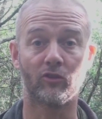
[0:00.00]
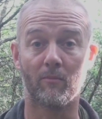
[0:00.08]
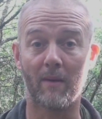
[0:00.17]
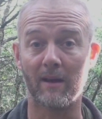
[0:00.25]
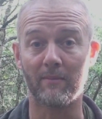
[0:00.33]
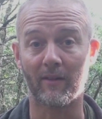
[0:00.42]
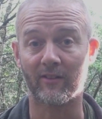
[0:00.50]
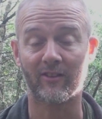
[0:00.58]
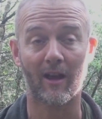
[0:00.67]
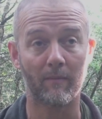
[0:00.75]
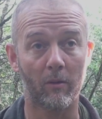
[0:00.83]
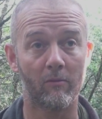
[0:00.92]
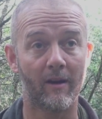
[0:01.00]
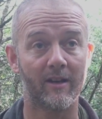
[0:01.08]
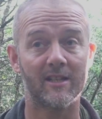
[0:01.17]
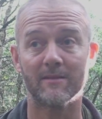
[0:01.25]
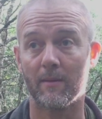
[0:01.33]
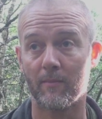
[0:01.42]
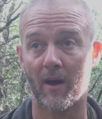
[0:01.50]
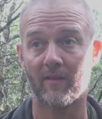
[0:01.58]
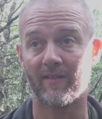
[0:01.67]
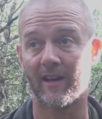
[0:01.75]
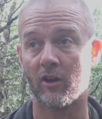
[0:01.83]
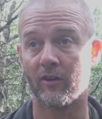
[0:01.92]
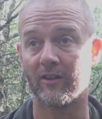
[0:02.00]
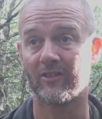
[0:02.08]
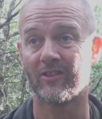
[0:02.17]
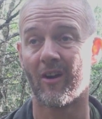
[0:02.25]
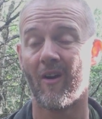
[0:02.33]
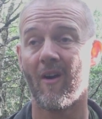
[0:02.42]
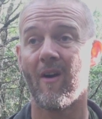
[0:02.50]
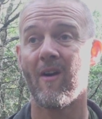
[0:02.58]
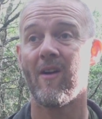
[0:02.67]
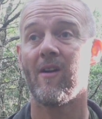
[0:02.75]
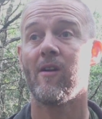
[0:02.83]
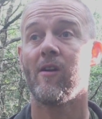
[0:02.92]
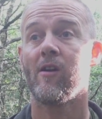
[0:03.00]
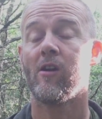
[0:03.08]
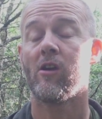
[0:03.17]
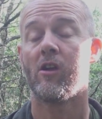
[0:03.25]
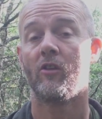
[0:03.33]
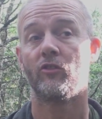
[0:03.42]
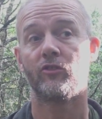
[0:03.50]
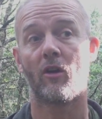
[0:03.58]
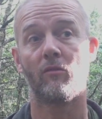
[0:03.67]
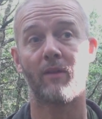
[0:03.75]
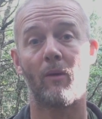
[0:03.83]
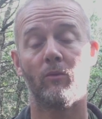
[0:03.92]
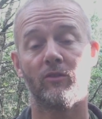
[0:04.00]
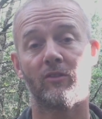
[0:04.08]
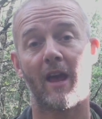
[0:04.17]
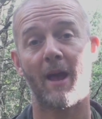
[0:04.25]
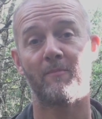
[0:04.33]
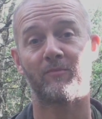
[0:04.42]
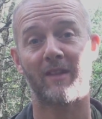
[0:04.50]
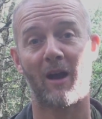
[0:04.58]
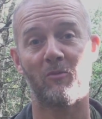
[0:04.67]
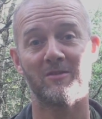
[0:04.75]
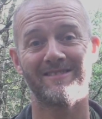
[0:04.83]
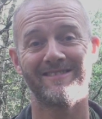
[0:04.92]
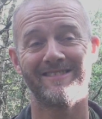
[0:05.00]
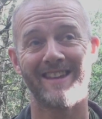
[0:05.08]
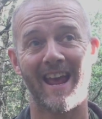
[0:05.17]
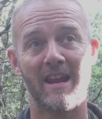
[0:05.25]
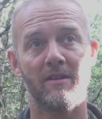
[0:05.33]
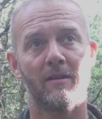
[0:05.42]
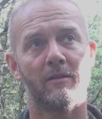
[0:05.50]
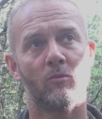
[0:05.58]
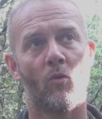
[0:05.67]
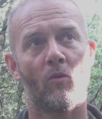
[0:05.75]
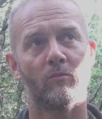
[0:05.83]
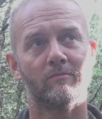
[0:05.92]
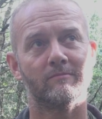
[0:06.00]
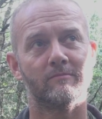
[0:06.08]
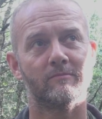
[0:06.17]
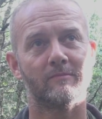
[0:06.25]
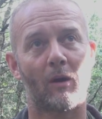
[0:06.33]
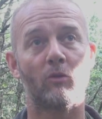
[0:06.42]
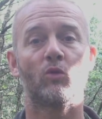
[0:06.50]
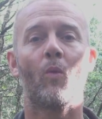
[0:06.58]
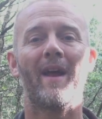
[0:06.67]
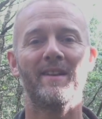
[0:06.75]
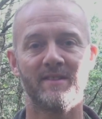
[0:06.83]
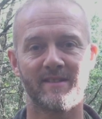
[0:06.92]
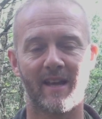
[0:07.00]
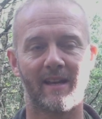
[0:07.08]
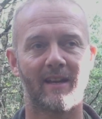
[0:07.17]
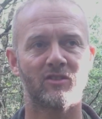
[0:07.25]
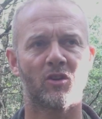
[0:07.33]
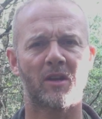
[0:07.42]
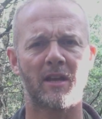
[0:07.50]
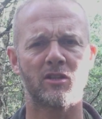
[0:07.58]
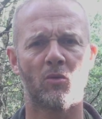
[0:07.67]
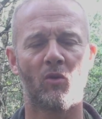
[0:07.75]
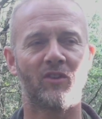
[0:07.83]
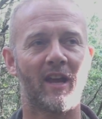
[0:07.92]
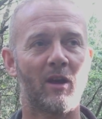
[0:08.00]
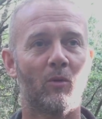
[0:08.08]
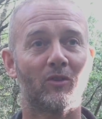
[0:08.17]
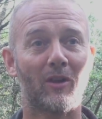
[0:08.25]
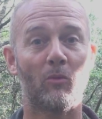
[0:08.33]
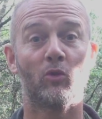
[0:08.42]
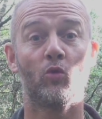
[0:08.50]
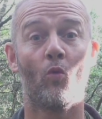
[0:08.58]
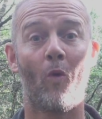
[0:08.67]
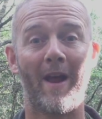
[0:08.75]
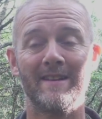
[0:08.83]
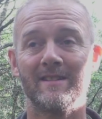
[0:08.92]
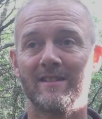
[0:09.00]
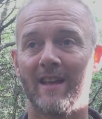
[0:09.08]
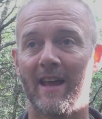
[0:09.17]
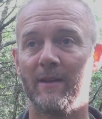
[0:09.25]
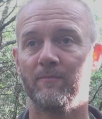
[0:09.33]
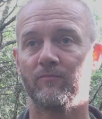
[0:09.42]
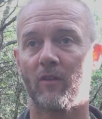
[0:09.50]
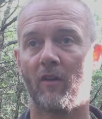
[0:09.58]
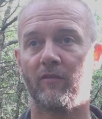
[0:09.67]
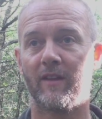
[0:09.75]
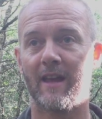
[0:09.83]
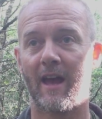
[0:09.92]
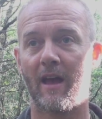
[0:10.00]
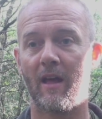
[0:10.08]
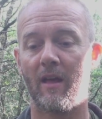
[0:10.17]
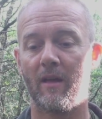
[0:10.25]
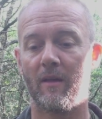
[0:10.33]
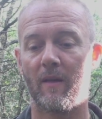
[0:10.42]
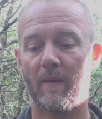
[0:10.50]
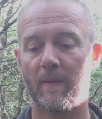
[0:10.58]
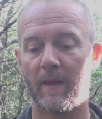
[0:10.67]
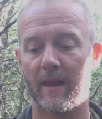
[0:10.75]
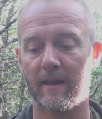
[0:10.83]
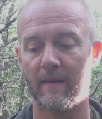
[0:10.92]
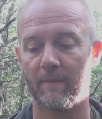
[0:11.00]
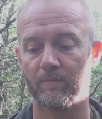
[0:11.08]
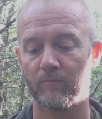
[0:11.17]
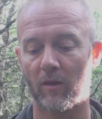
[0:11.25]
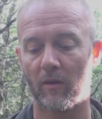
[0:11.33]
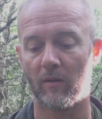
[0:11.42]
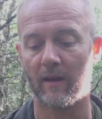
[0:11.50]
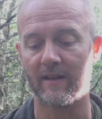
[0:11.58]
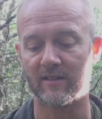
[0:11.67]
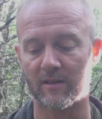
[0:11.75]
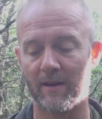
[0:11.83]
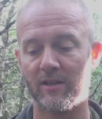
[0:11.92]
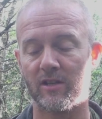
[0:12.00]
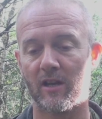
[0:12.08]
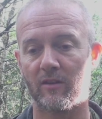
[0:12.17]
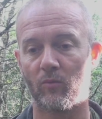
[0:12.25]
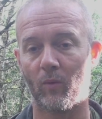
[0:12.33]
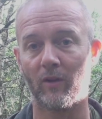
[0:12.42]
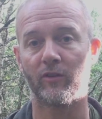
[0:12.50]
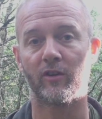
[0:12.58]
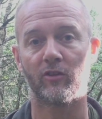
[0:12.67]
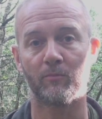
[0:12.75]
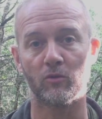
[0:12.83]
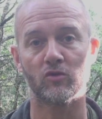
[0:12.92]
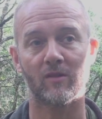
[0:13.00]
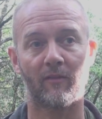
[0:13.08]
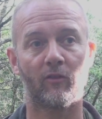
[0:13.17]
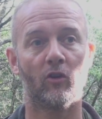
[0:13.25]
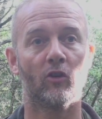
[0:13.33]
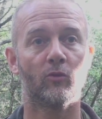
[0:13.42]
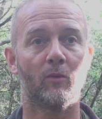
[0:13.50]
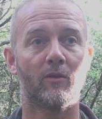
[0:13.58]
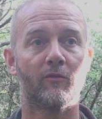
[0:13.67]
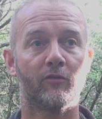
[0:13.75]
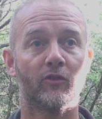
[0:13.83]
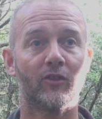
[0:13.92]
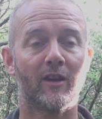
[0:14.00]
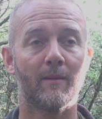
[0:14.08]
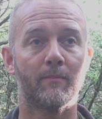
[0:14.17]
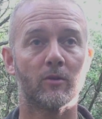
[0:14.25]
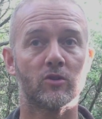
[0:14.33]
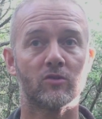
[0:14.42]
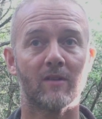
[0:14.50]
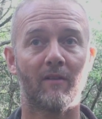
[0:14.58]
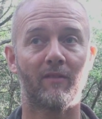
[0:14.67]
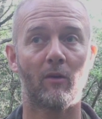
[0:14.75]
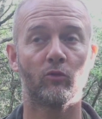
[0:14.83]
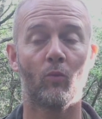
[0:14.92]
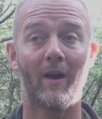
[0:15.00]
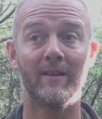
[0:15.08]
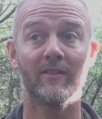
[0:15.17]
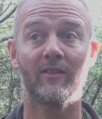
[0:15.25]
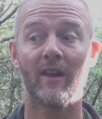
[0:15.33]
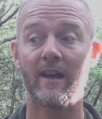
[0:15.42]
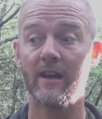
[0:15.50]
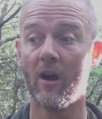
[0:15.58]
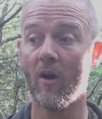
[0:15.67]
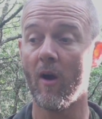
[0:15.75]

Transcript: to bed by the time they were ready, to be perfectly honest. So that was uh, that was day. That was Wednesday. Let's not get into what day it was. That was Wednesday of the uh, the intermediate wilderness bushcraft course with Frontier Bushcraft. That was Wednesday.